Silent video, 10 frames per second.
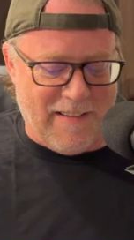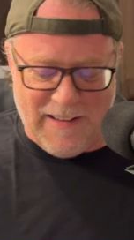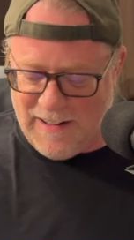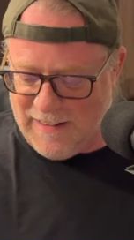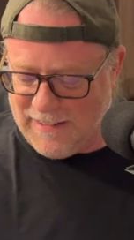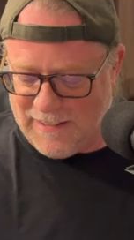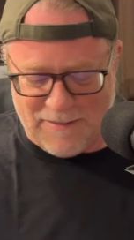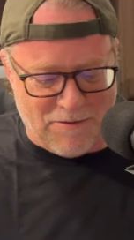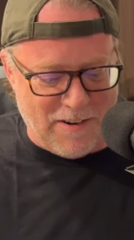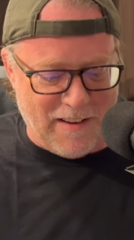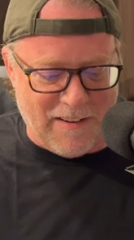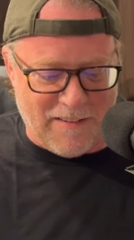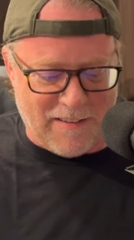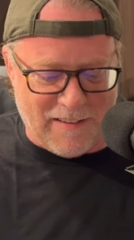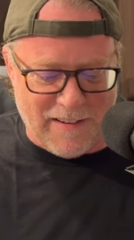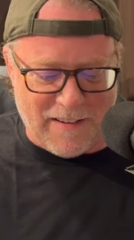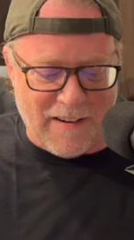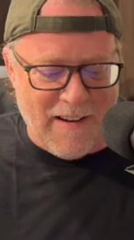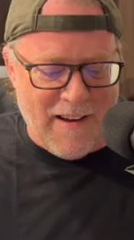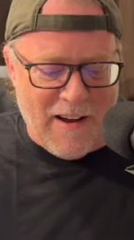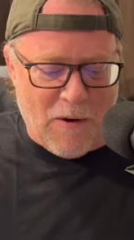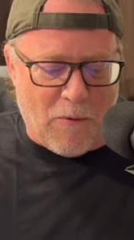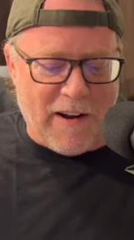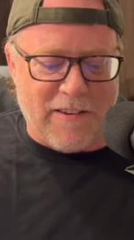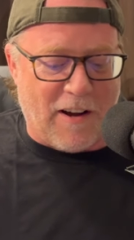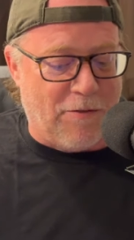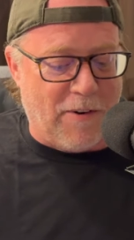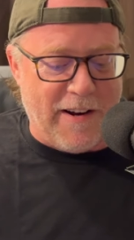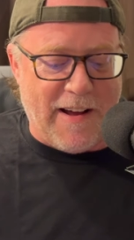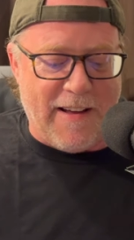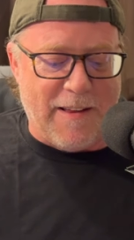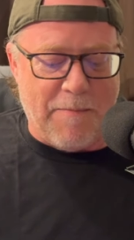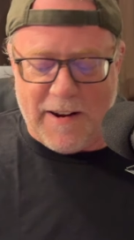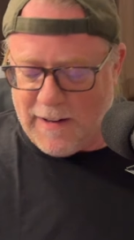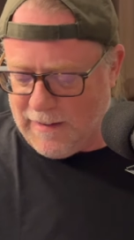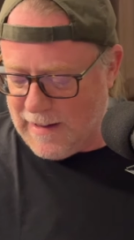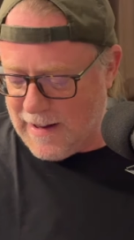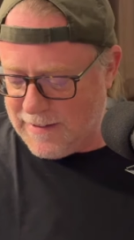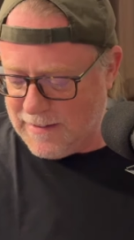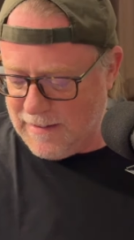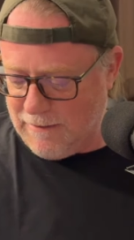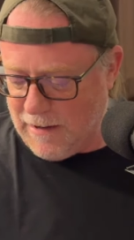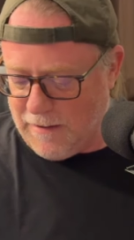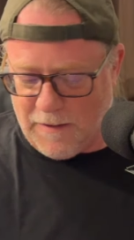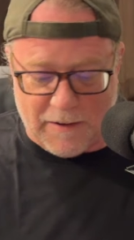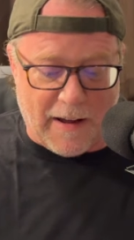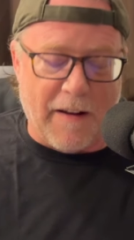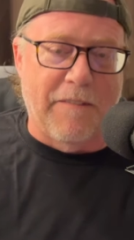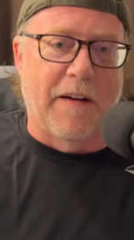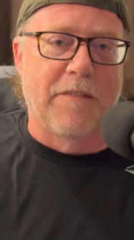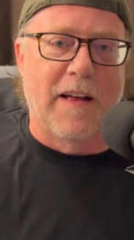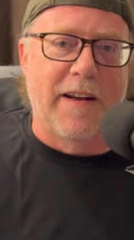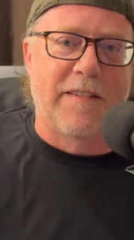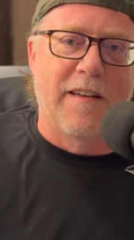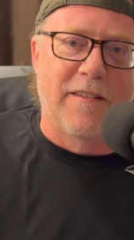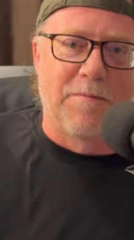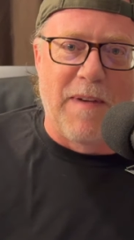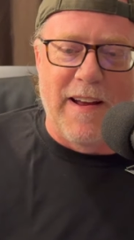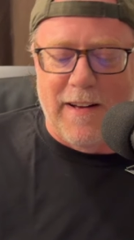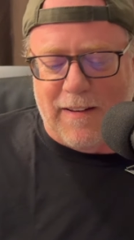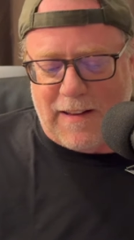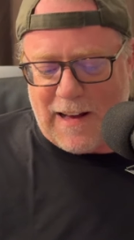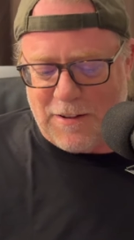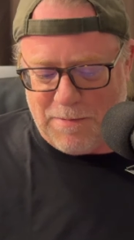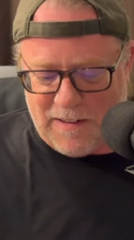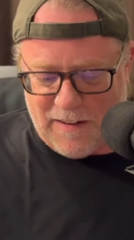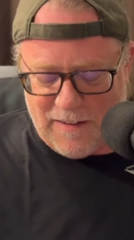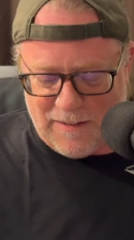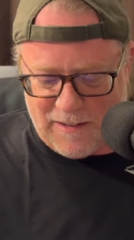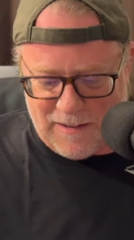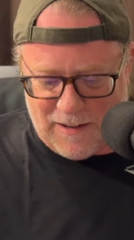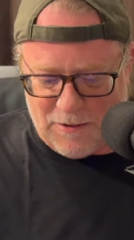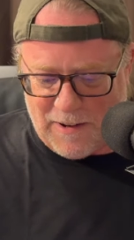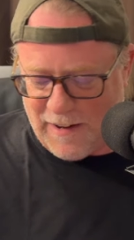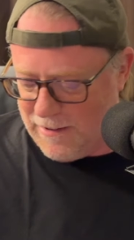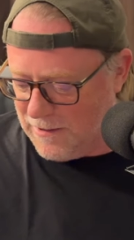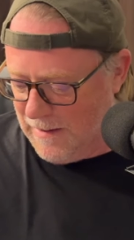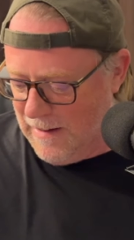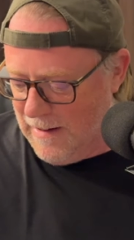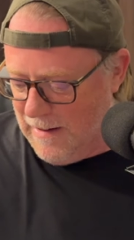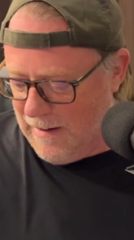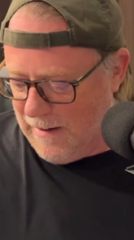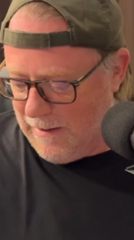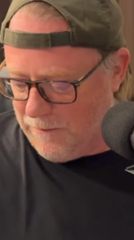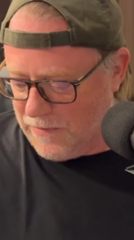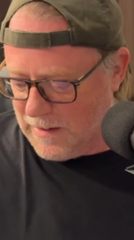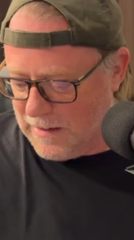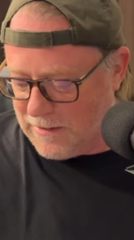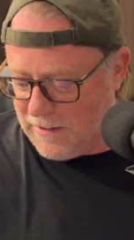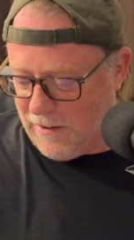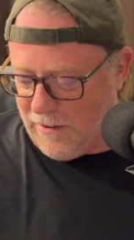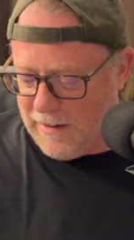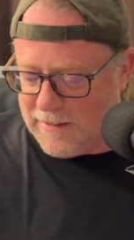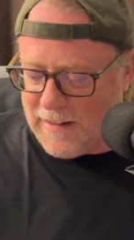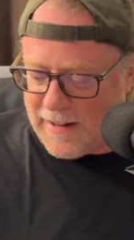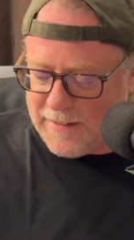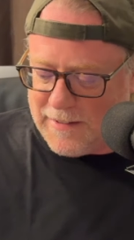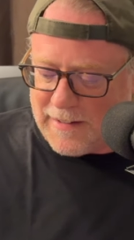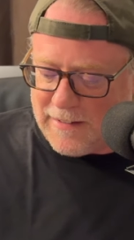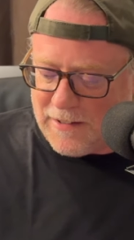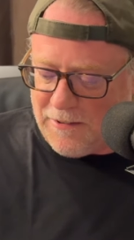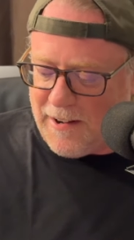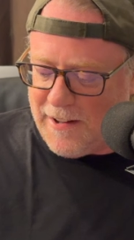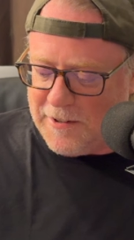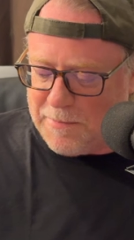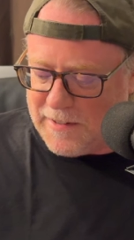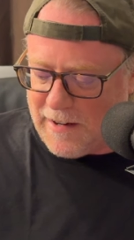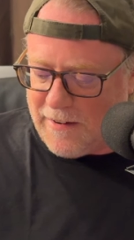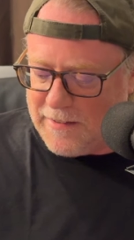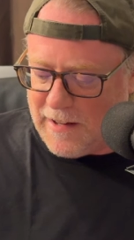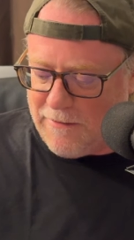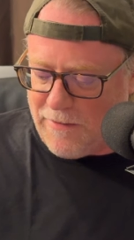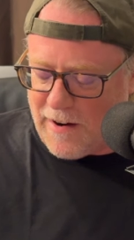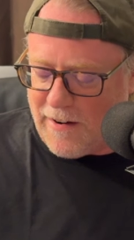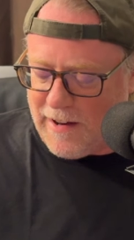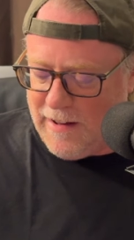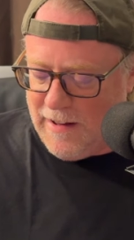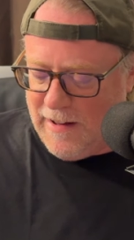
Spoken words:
Yeah, this is really clear. White to off-white head that may not last. Well, okay, I'm glad it says may not last because otherwise it's not as thick as it was, but there is a very